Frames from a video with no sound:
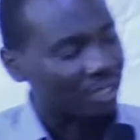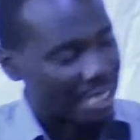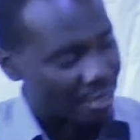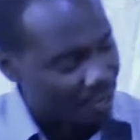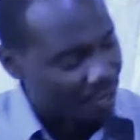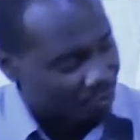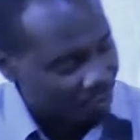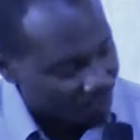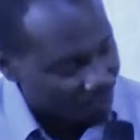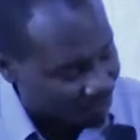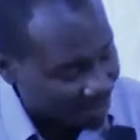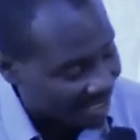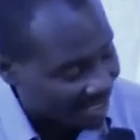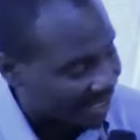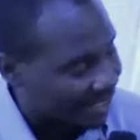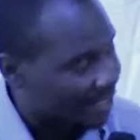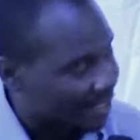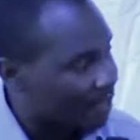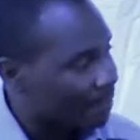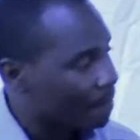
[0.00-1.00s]
I want to repeat
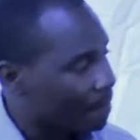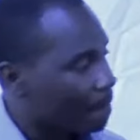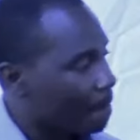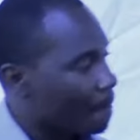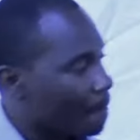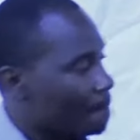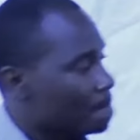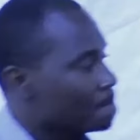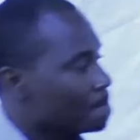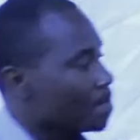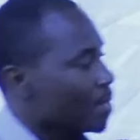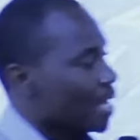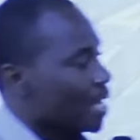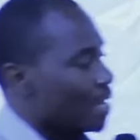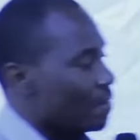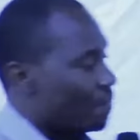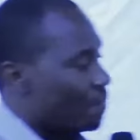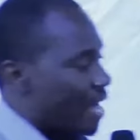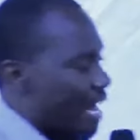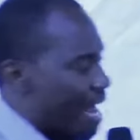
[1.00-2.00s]
it,
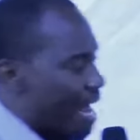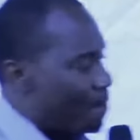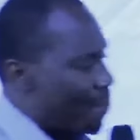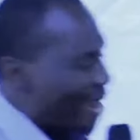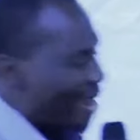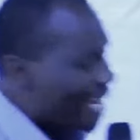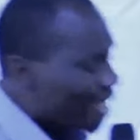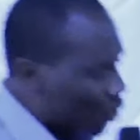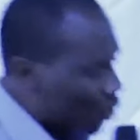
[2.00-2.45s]
that are based